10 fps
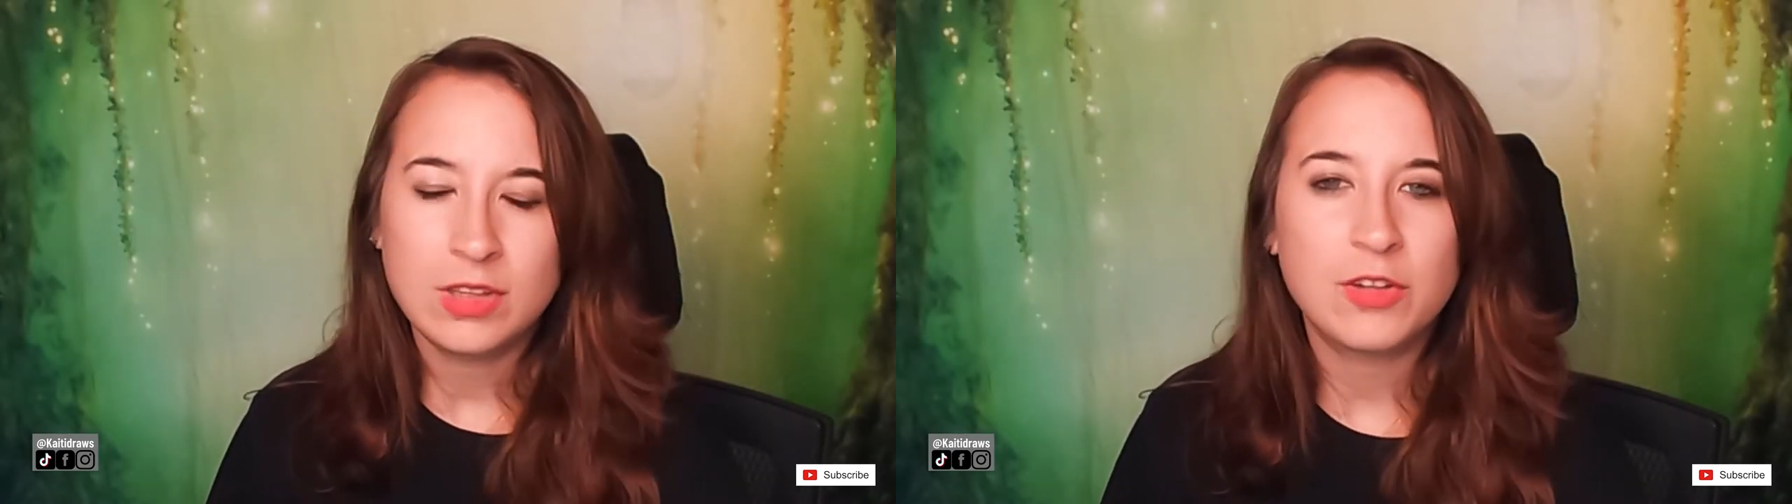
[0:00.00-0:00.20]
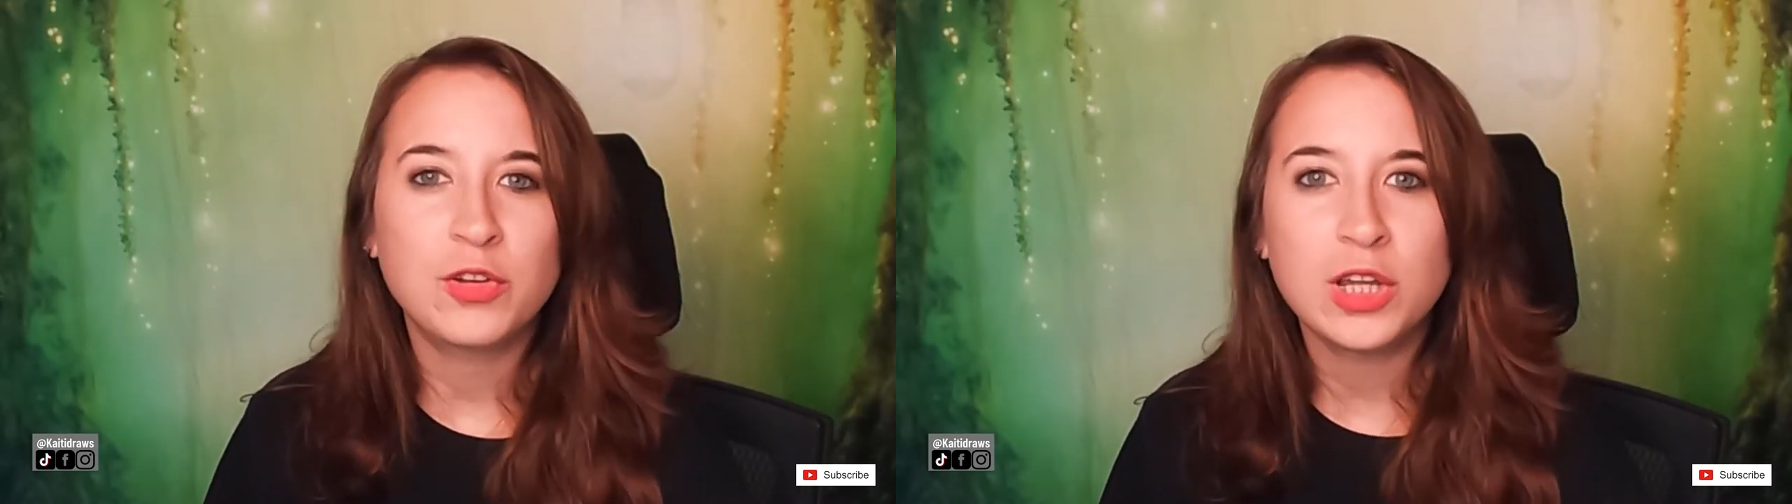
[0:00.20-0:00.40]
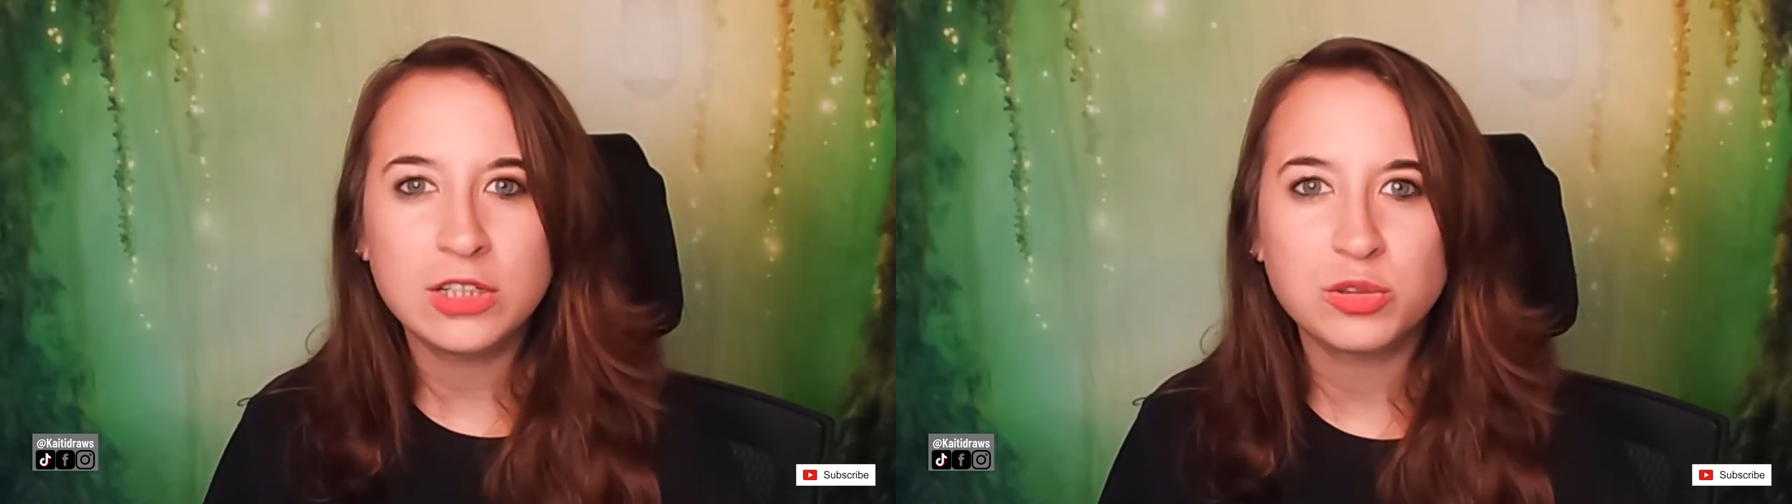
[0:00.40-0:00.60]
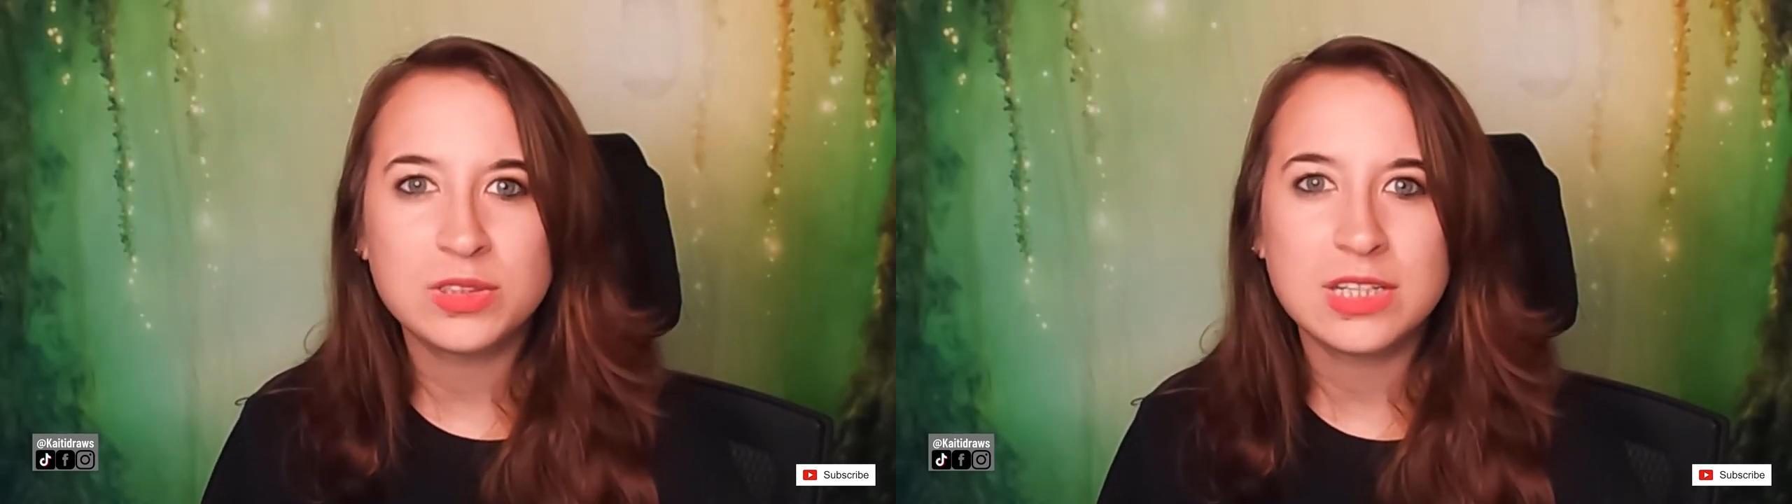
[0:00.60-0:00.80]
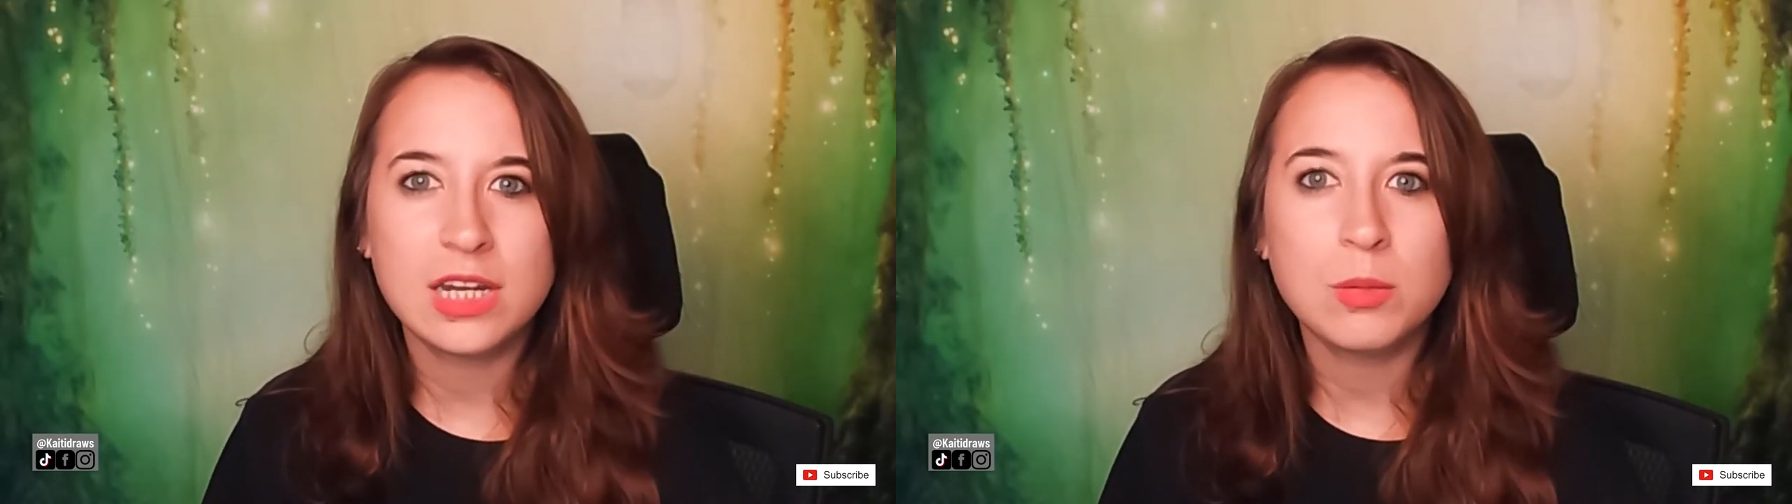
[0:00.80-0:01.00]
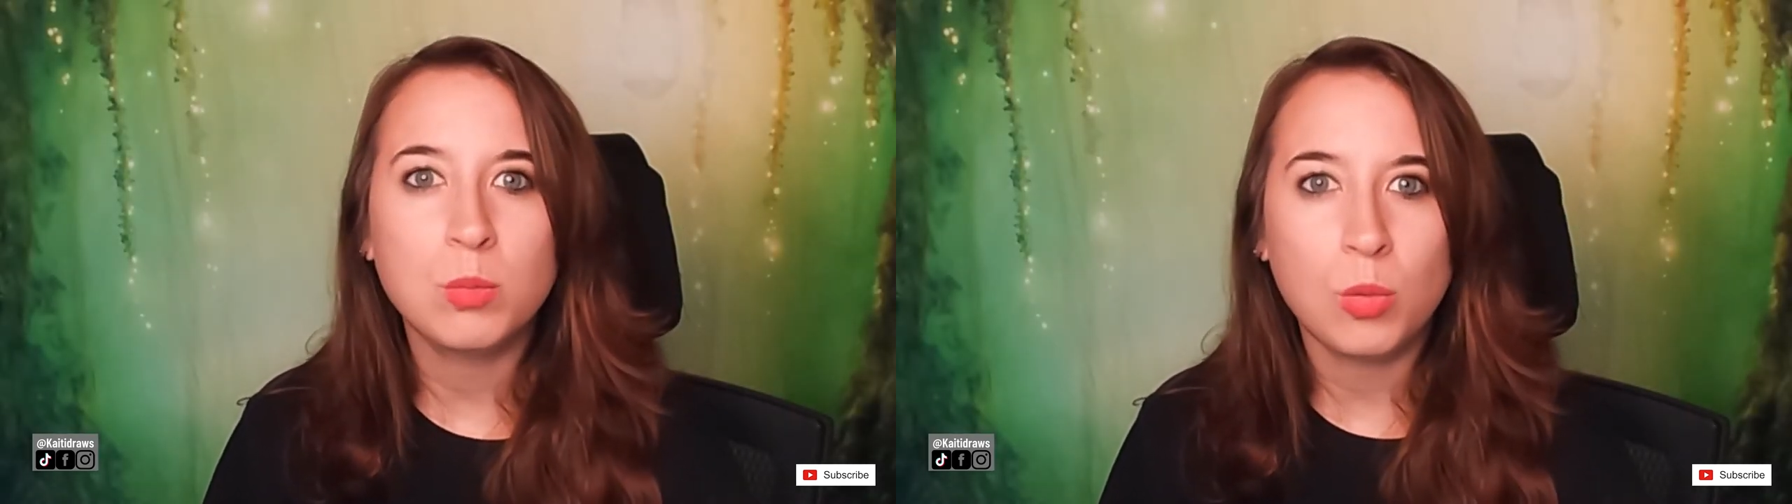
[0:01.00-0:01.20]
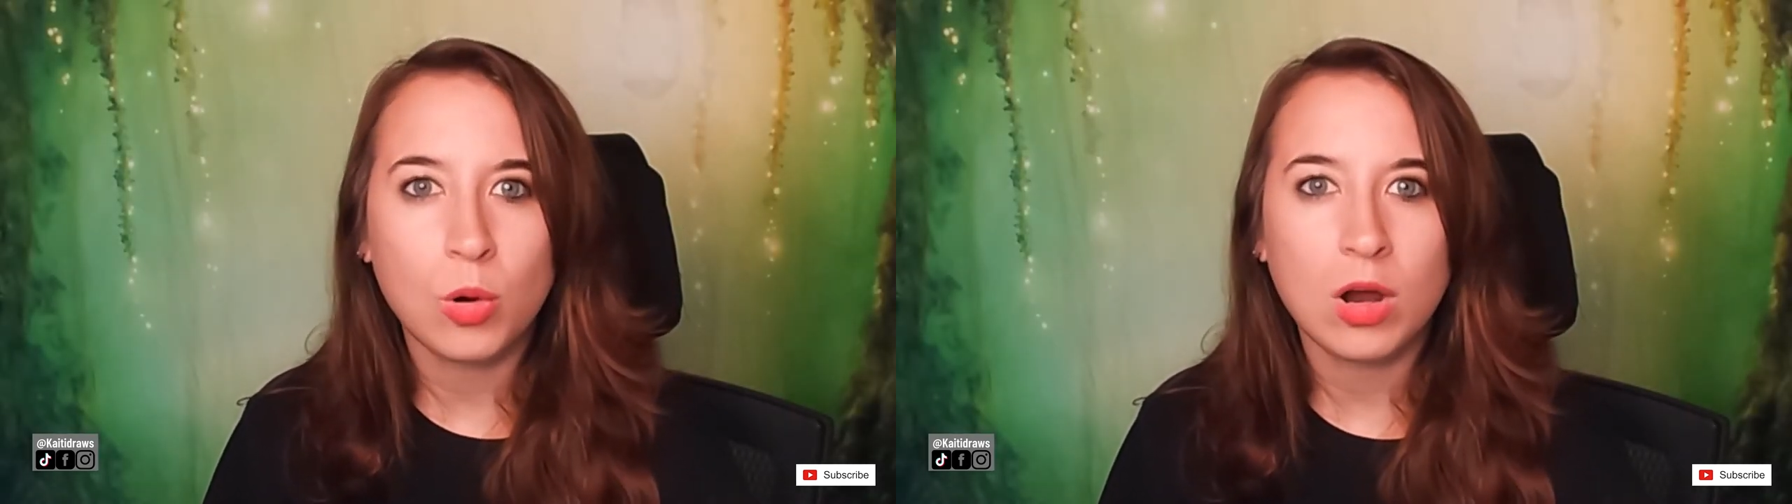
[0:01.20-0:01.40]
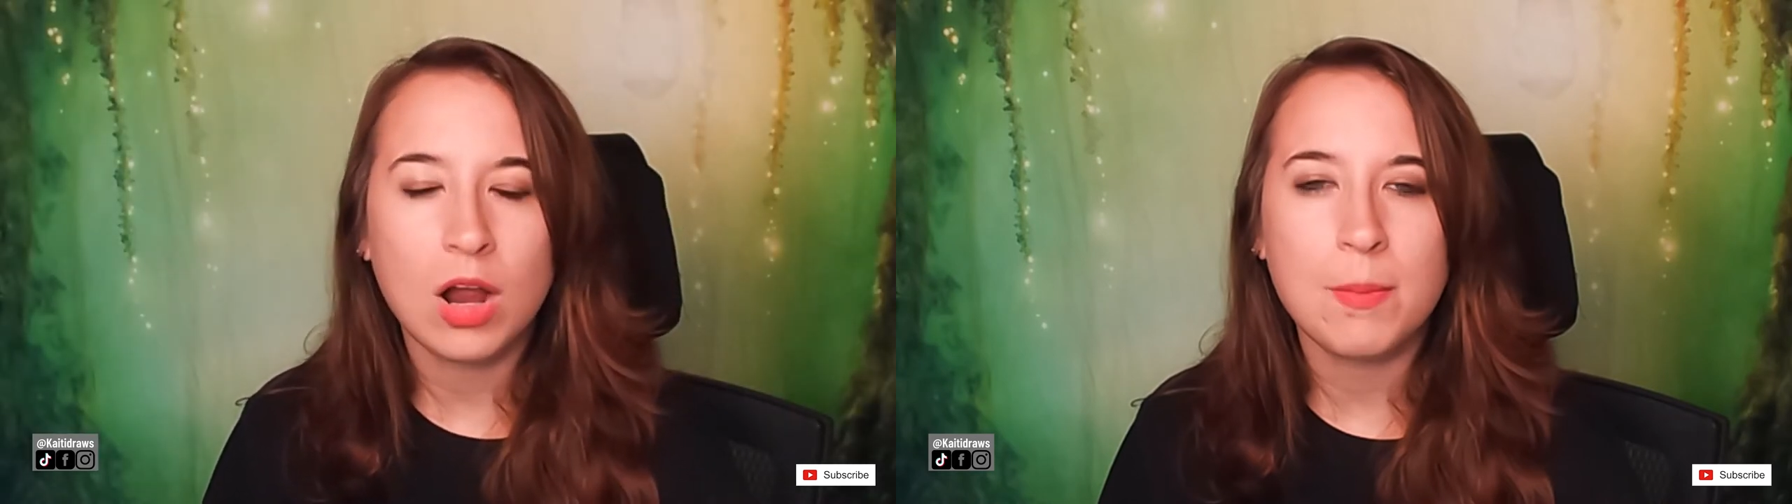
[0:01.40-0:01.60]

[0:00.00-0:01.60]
If you're interested in more